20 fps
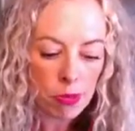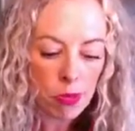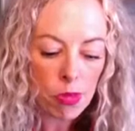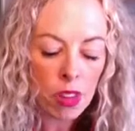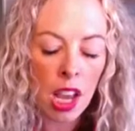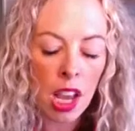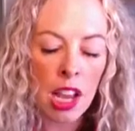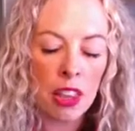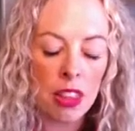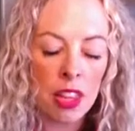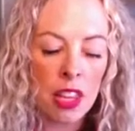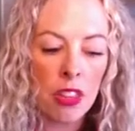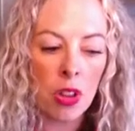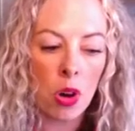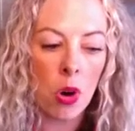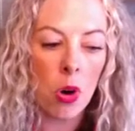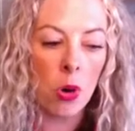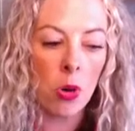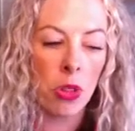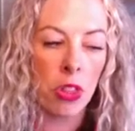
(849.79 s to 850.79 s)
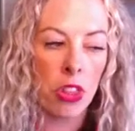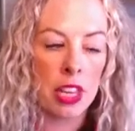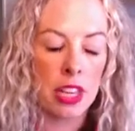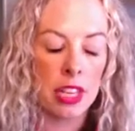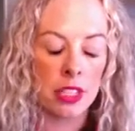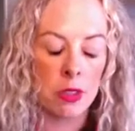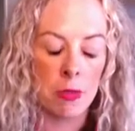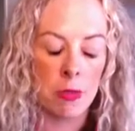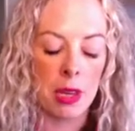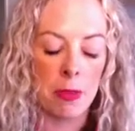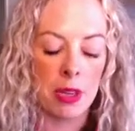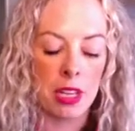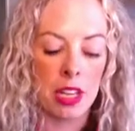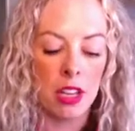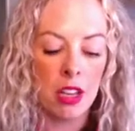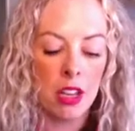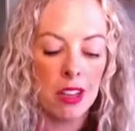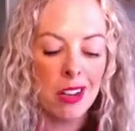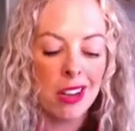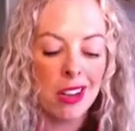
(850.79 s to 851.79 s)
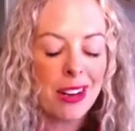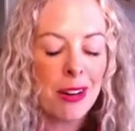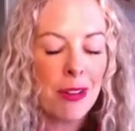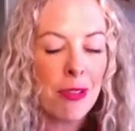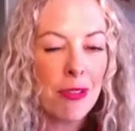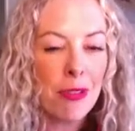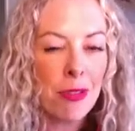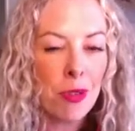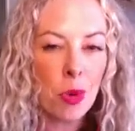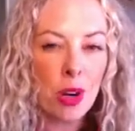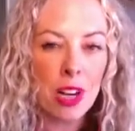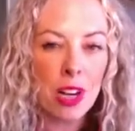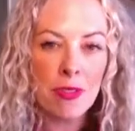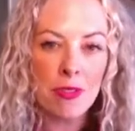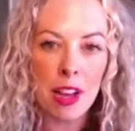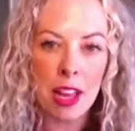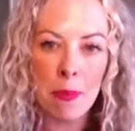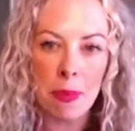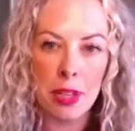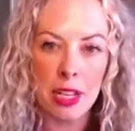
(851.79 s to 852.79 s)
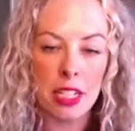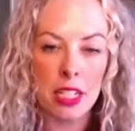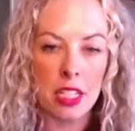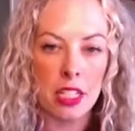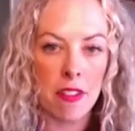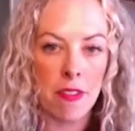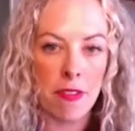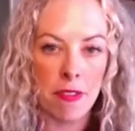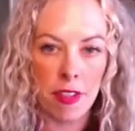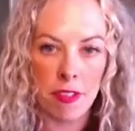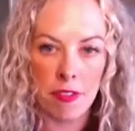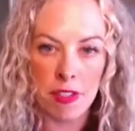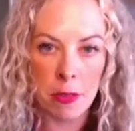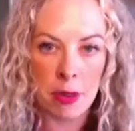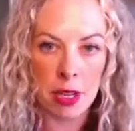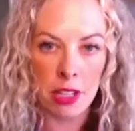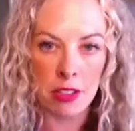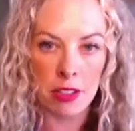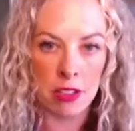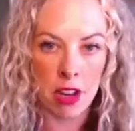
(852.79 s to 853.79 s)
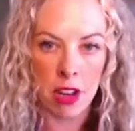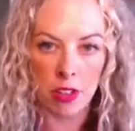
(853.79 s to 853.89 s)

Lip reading: I think the whole thing is maybe 45 minutes, 50 minutes long.